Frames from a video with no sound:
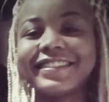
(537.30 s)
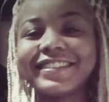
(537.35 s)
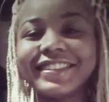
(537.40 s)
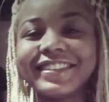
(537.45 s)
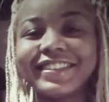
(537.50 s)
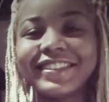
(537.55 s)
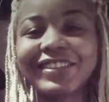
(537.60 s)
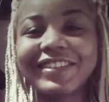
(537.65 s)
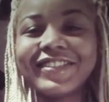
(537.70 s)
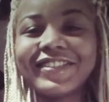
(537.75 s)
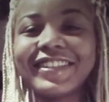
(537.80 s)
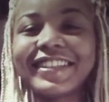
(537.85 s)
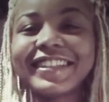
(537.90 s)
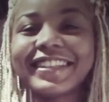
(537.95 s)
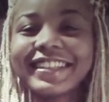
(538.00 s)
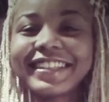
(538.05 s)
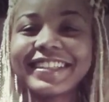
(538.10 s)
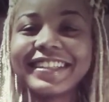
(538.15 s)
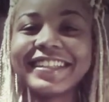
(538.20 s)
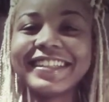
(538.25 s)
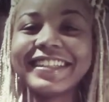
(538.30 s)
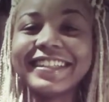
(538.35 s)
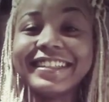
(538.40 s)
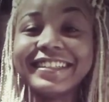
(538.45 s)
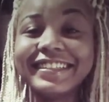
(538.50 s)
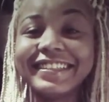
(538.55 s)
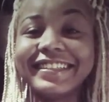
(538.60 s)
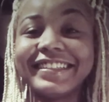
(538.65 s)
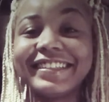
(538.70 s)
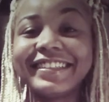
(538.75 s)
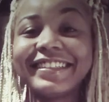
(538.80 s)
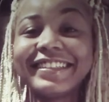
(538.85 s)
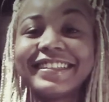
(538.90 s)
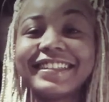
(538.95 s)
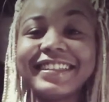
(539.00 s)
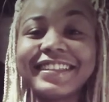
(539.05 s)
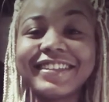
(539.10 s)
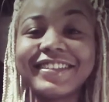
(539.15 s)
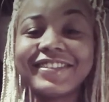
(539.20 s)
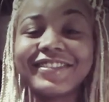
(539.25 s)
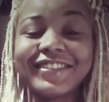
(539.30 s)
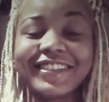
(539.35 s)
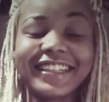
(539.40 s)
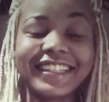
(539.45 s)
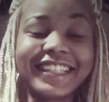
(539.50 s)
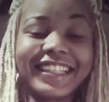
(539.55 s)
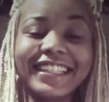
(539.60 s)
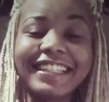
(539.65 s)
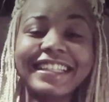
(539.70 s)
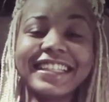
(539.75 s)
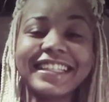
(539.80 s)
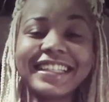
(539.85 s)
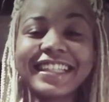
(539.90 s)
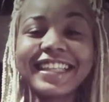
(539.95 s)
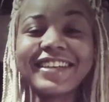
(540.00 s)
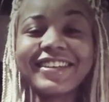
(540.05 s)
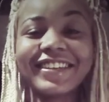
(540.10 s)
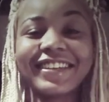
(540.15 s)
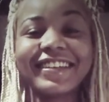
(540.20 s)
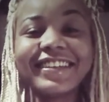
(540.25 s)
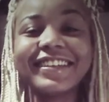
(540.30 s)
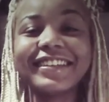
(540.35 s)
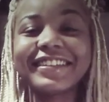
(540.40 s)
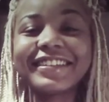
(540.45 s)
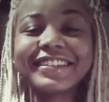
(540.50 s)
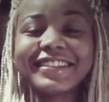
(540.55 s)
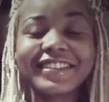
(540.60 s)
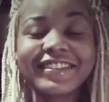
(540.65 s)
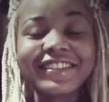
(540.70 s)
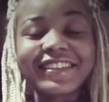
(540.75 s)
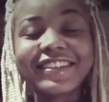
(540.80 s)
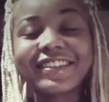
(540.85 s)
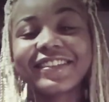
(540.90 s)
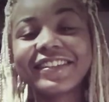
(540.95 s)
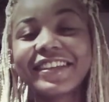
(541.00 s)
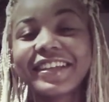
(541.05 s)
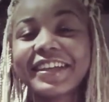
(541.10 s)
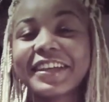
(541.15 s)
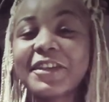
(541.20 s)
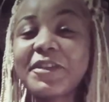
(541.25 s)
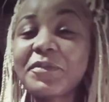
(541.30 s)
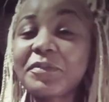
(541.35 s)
he told me to suck his dick while he did that. So I'm like, okay.